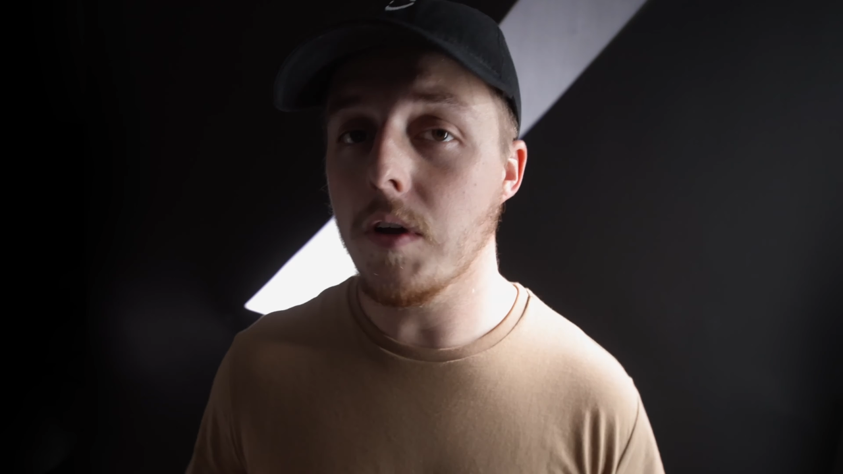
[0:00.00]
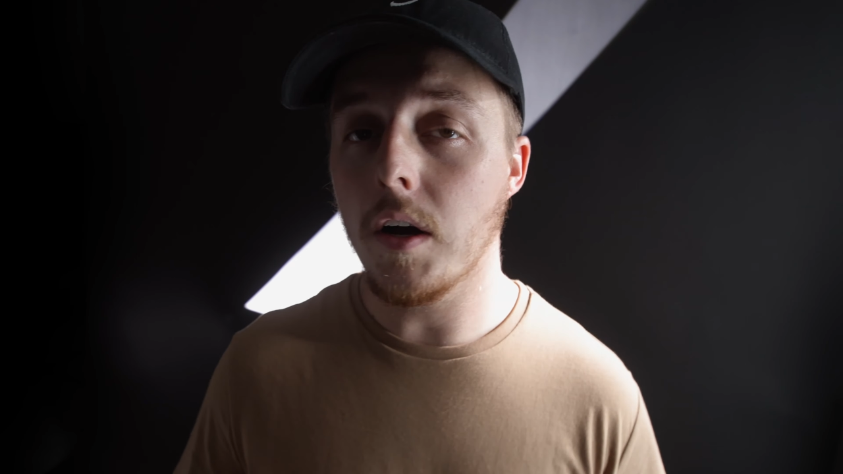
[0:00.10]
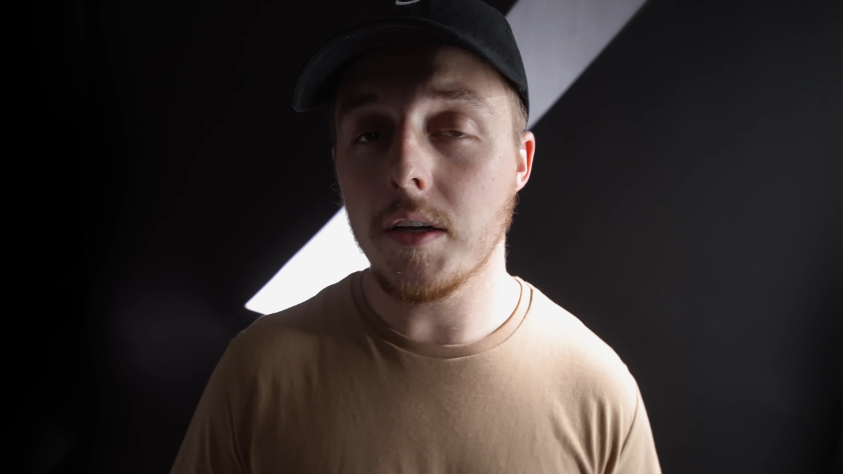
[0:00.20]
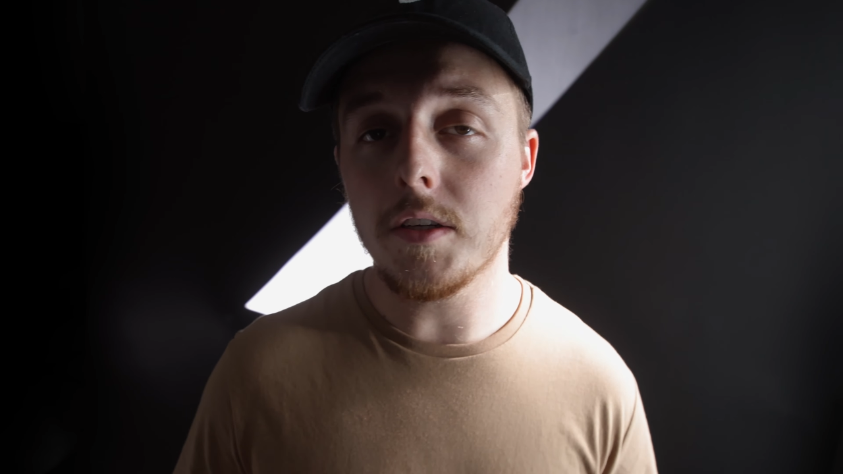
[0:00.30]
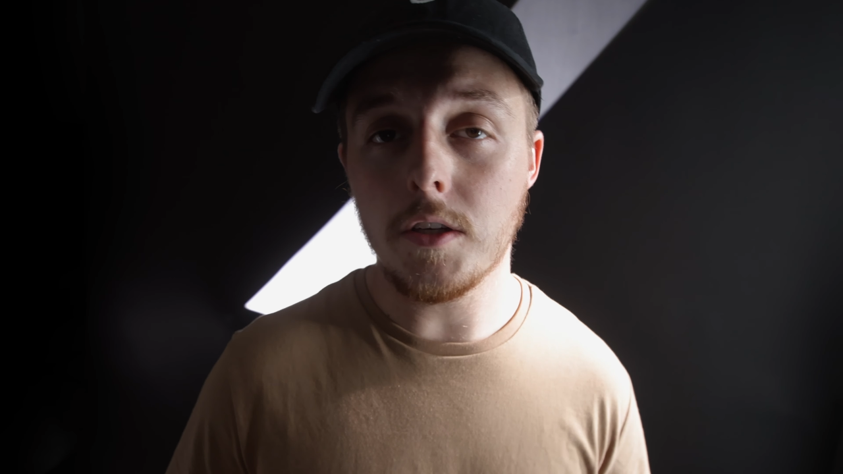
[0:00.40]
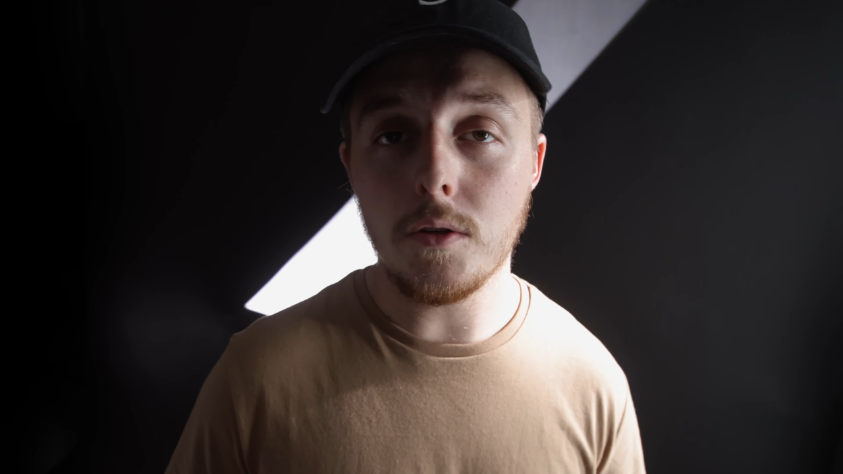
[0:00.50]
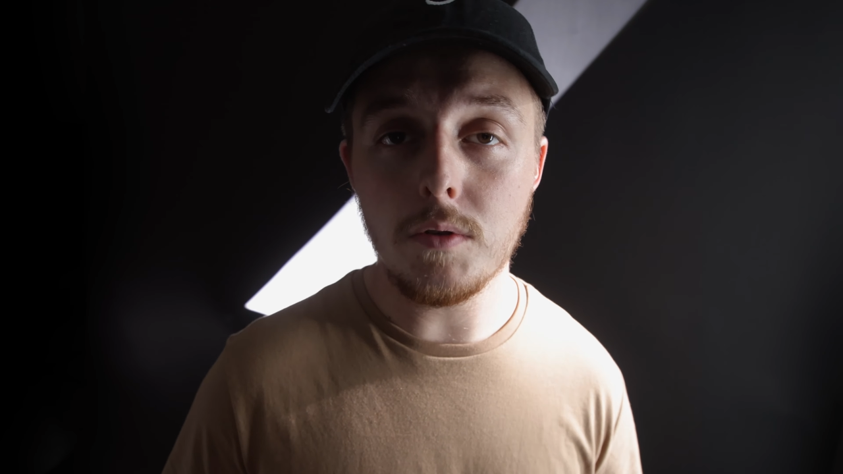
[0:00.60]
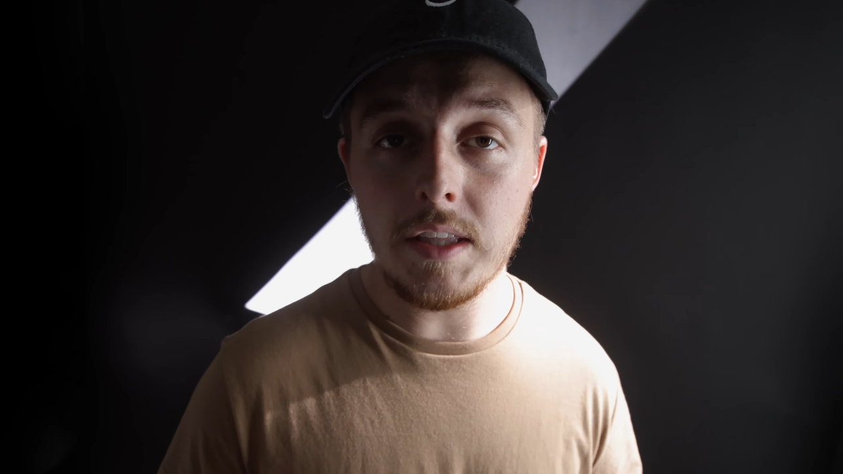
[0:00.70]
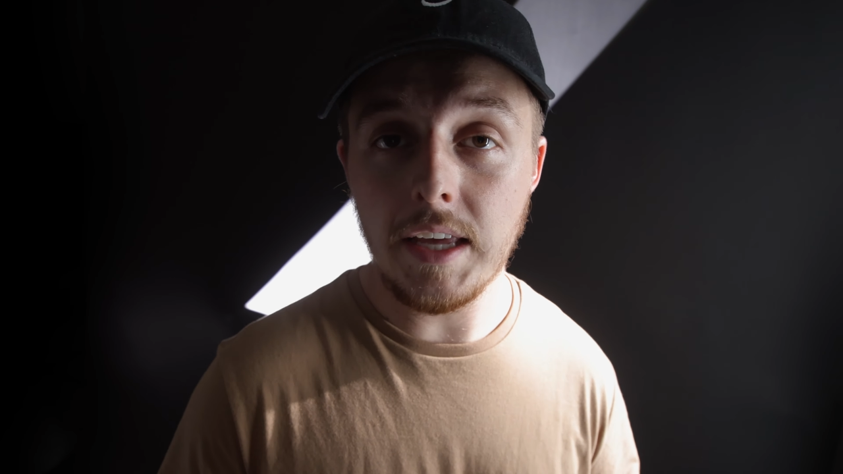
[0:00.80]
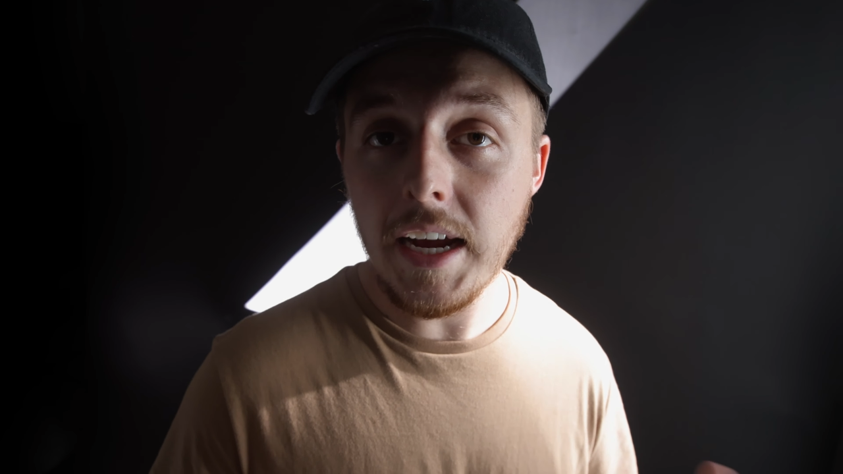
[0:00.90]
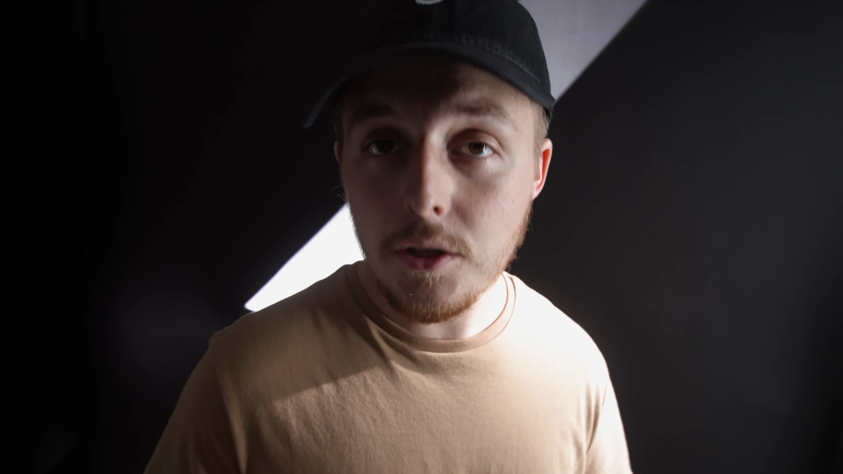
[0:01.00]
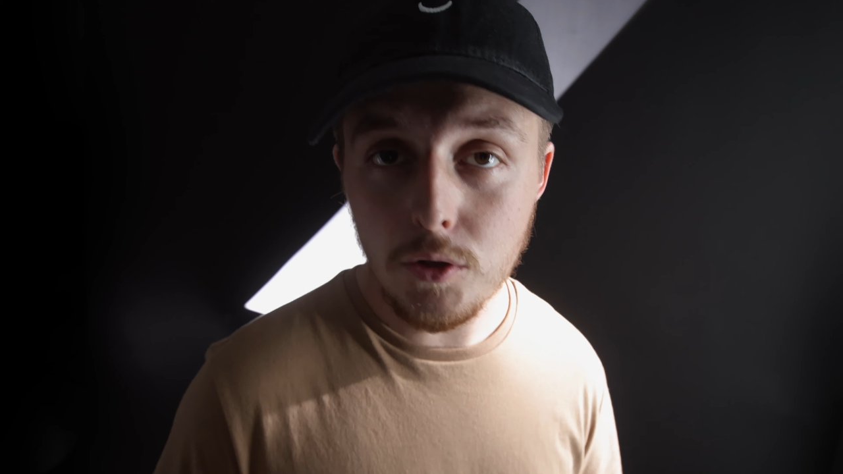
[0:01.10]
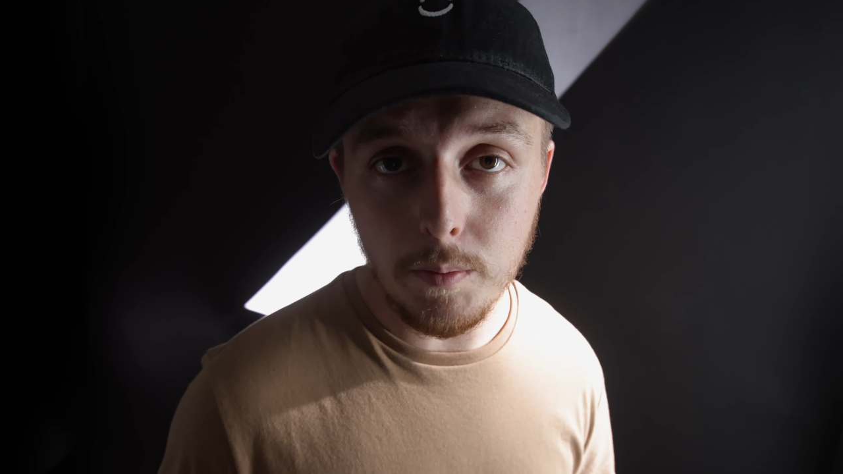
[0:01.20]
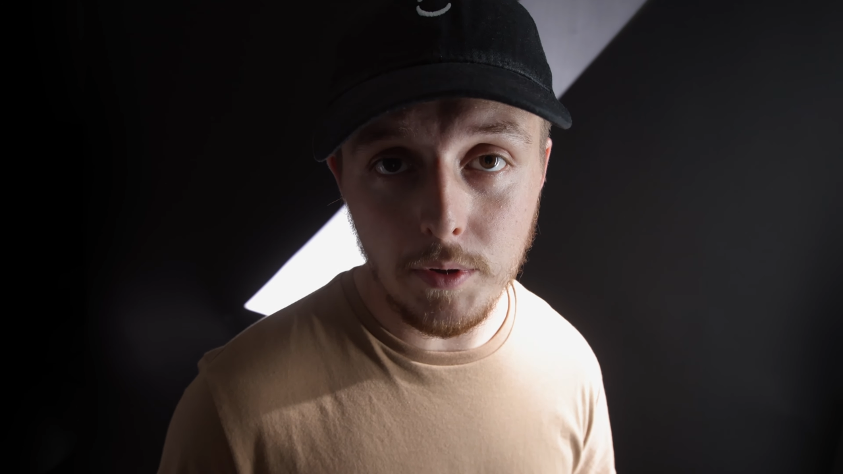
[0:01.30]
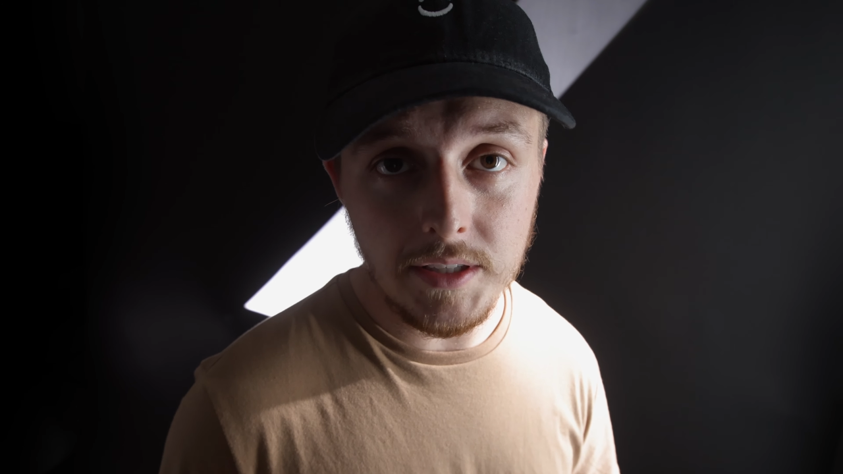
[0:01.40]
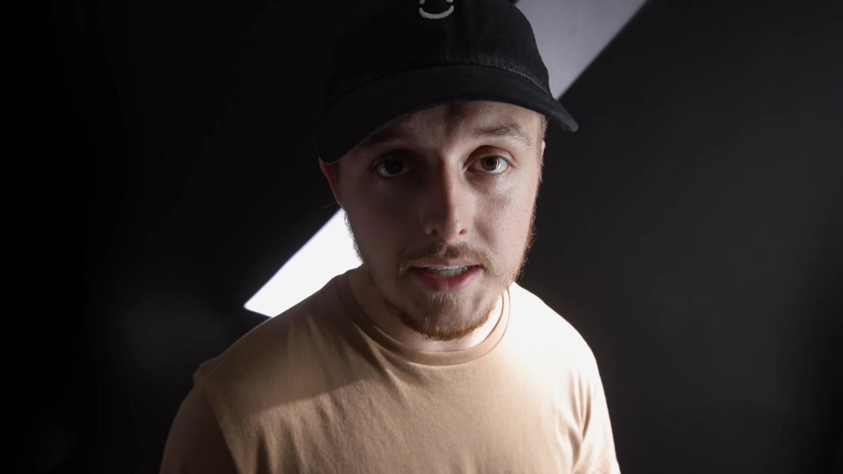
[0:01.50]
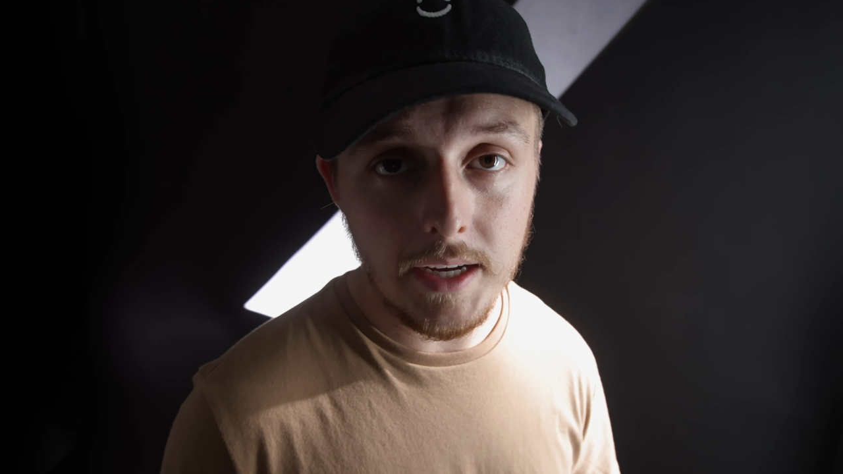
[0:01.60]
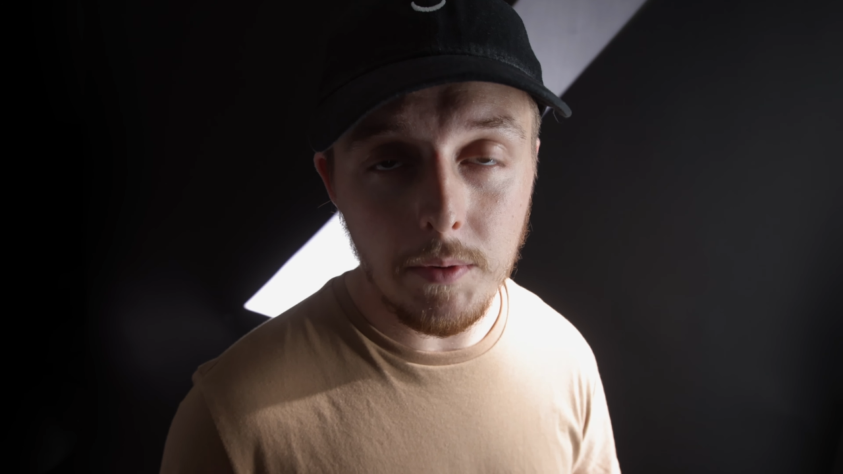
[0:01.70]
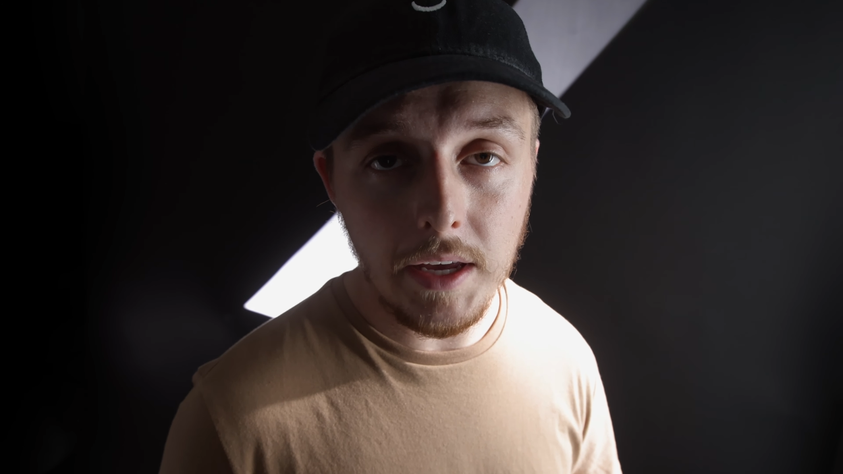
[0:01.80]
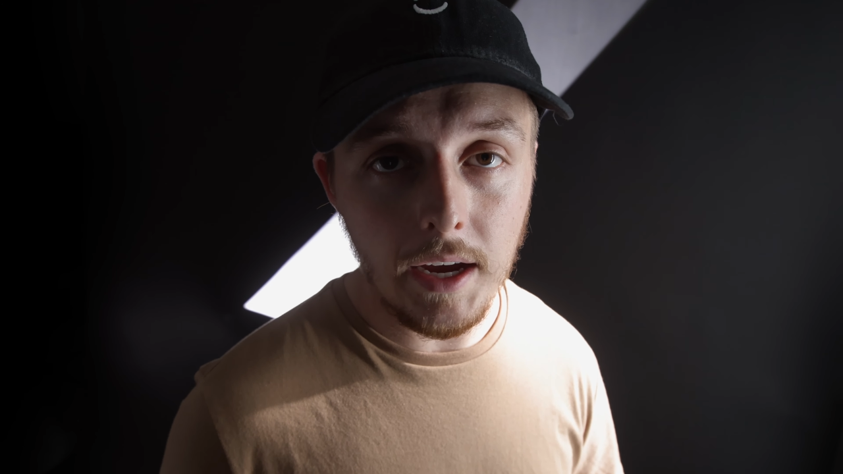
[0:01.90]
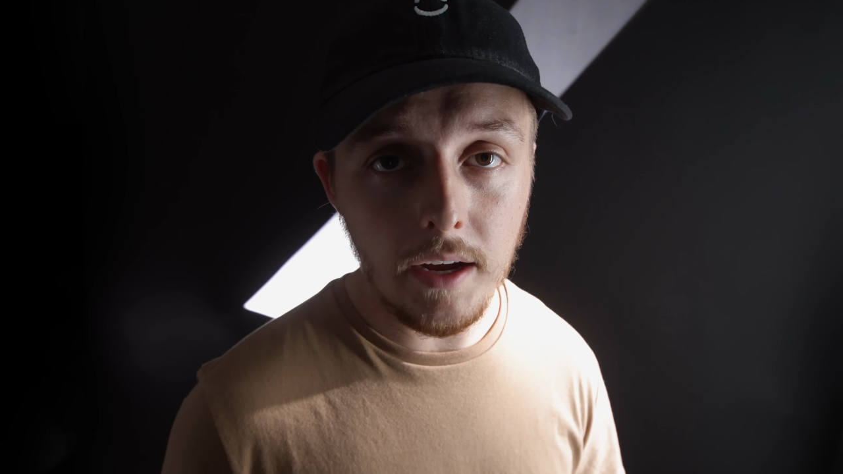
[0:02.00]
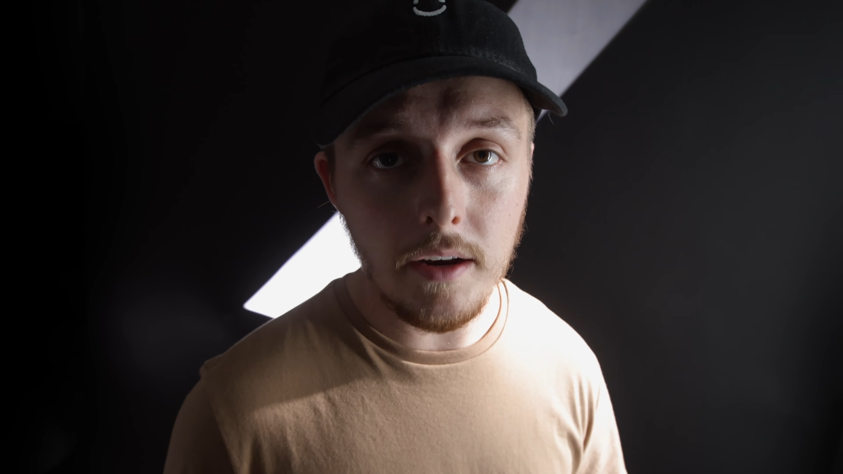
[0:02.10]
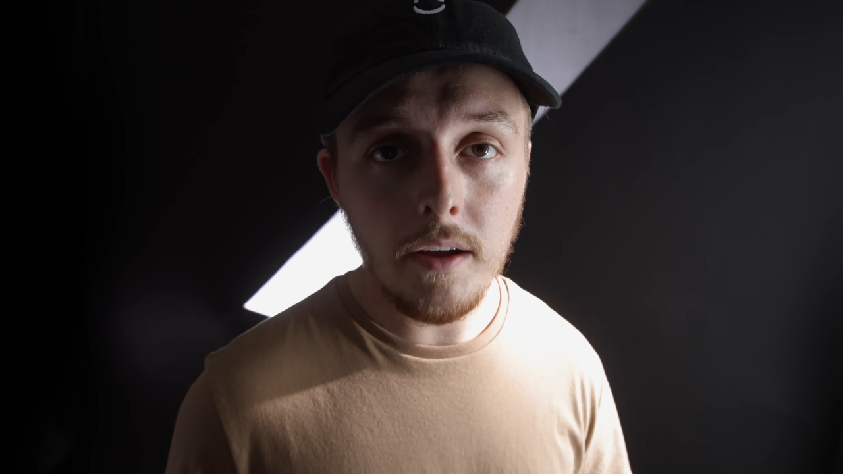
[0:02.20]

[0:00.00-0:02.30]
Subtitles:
on to using the extra prints that we had